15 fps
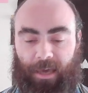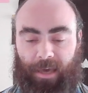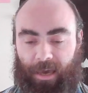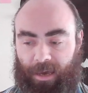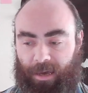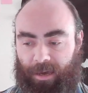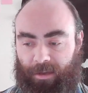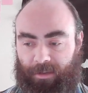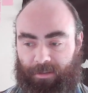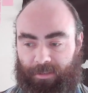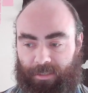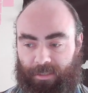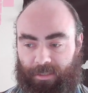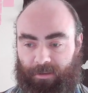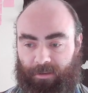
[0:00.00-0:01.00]

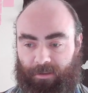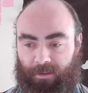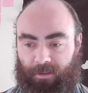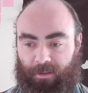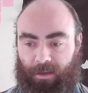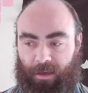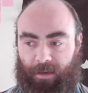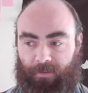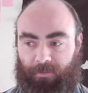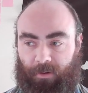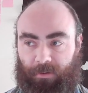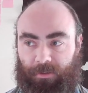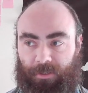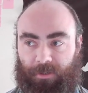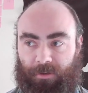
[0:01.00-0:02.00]
And I've
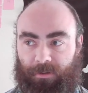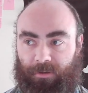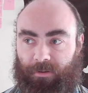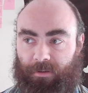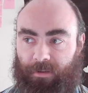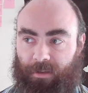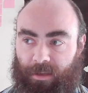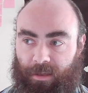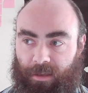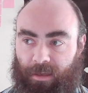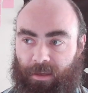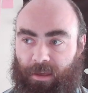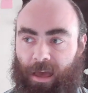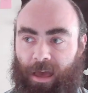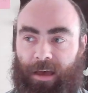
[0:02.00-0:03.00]
also,
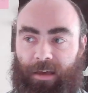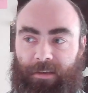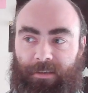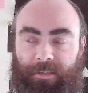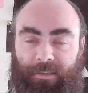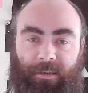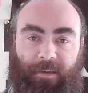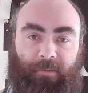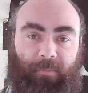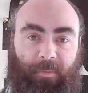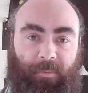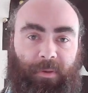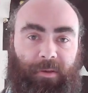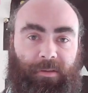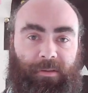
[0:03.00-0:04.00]
as I've
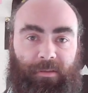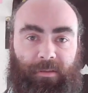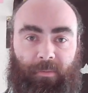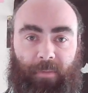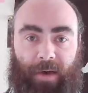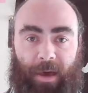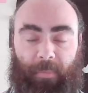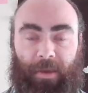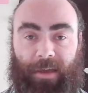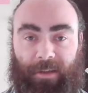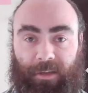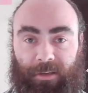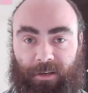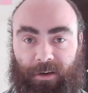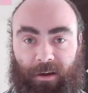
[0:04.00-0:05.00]
been building the map
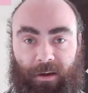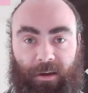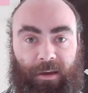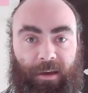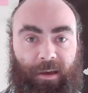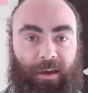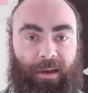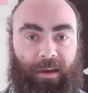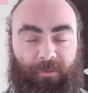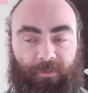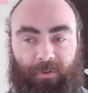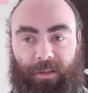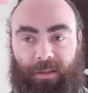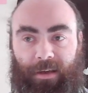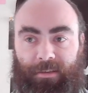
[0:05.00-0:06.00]
editor, I've
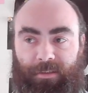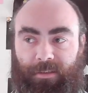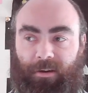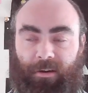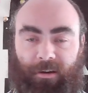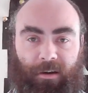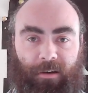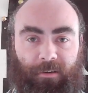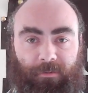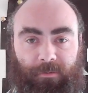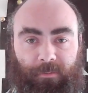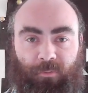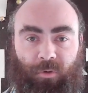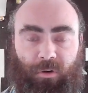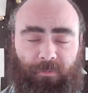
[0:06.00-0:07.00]
realized there are
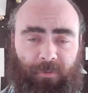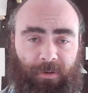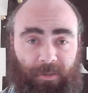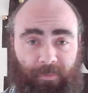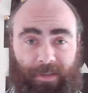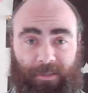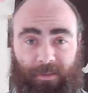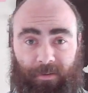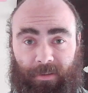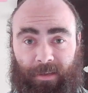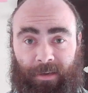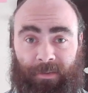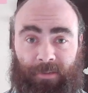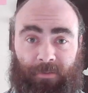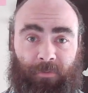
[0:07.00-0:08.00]
more fundamental
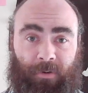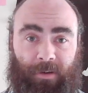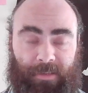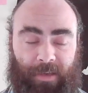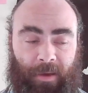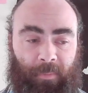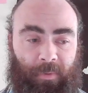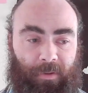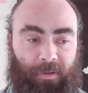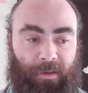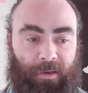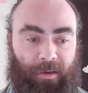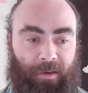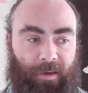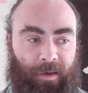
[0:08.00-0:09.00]
things. For example,
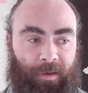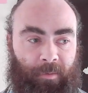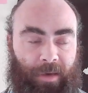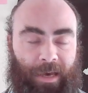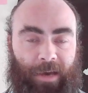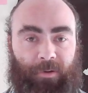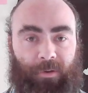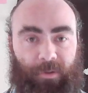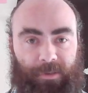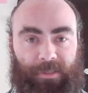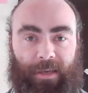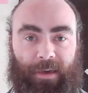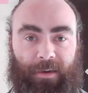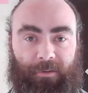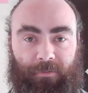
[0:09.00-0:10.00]
how do you
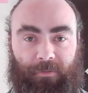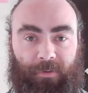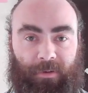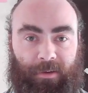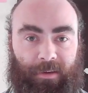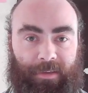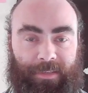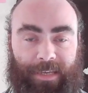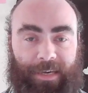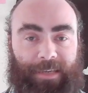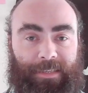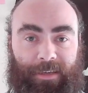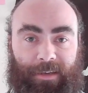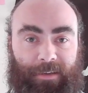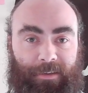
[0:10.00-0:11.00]
save
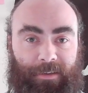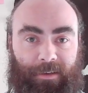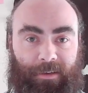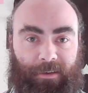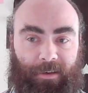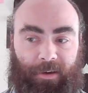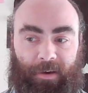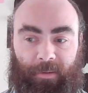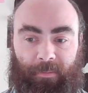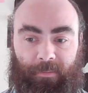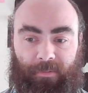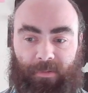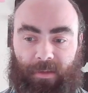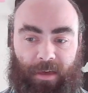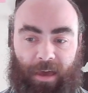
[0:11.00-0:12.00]
data?
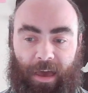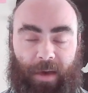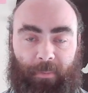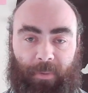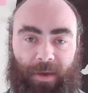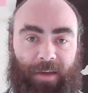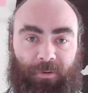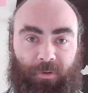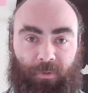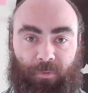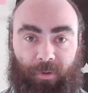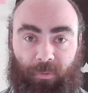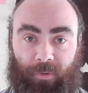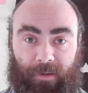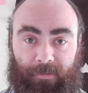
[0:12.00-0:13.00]
The app had no
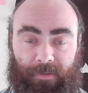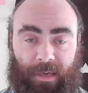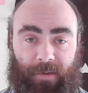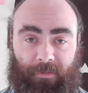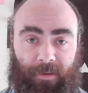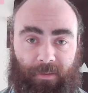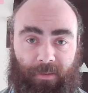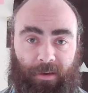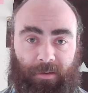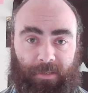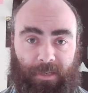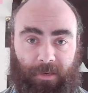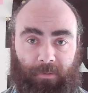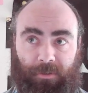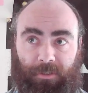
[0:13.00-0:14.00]
real way of saving
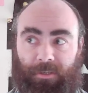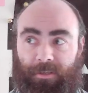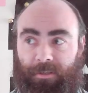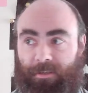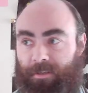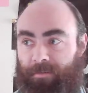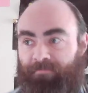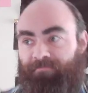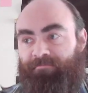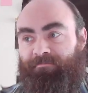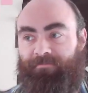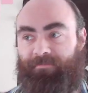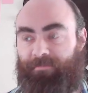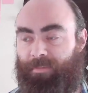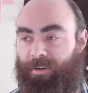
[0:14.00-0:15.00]
things. It was just
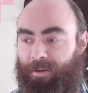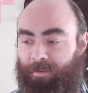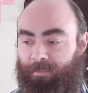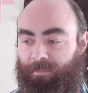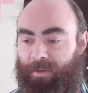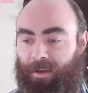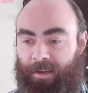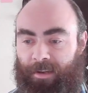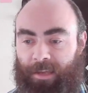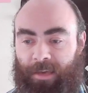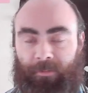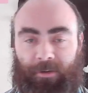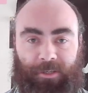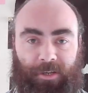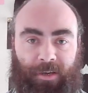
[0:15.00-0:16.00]
an
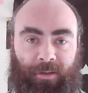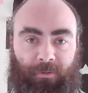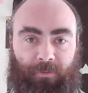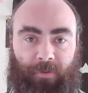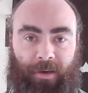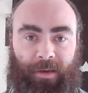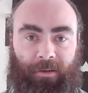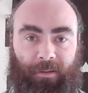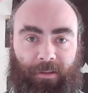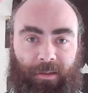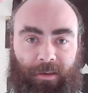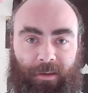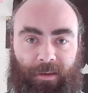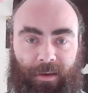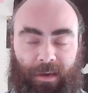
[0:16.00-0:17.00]
image in a file,
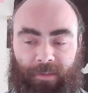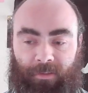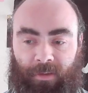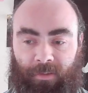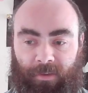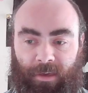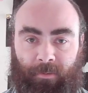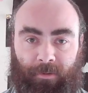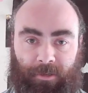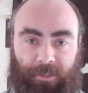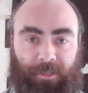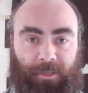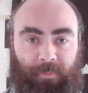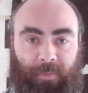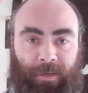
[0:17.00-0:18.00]
and then the image
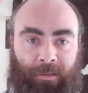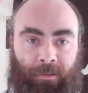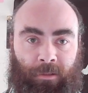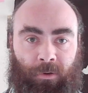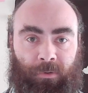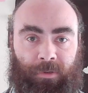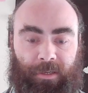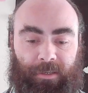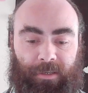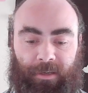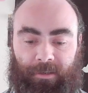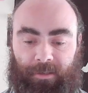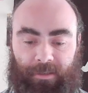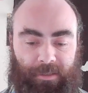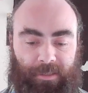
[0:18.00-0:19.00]
just being loaded
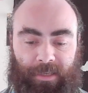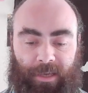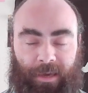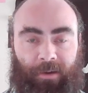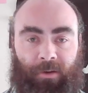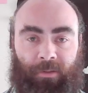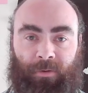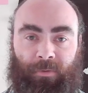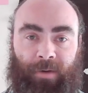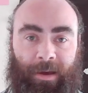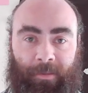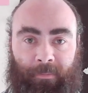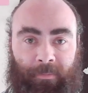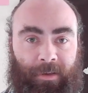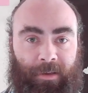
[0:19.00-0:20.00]
and just sitting on the
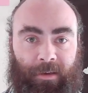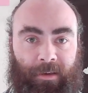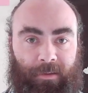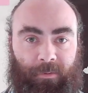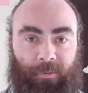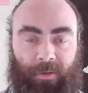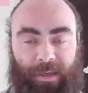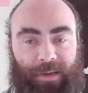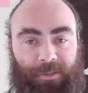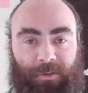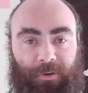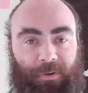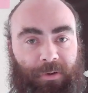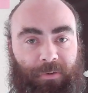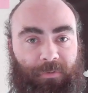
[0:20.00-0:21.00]
RAM. Well, that's
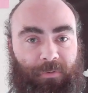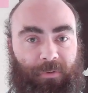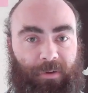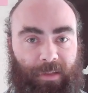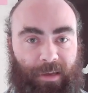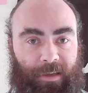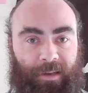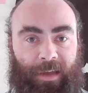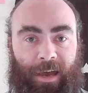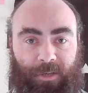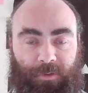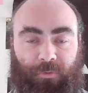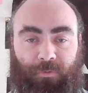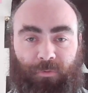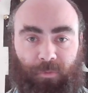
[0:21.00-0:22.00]
no good for like an
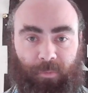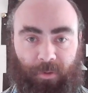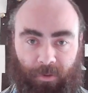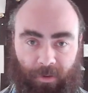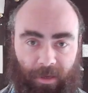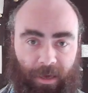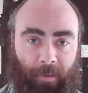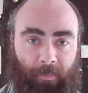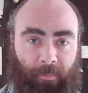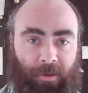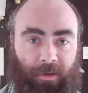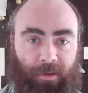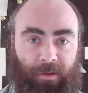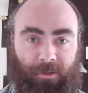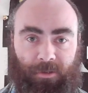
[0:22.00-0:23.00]
actual full-blown game.
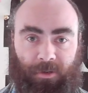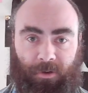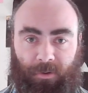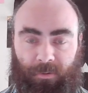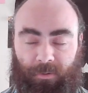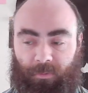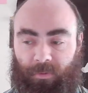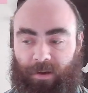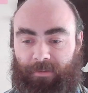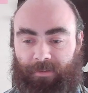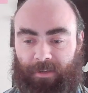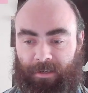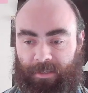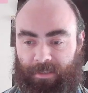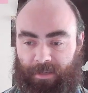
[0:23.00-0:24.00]
So what I've
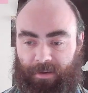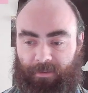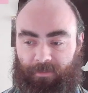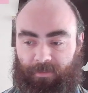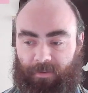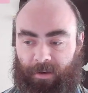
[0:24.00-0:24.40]
done is I've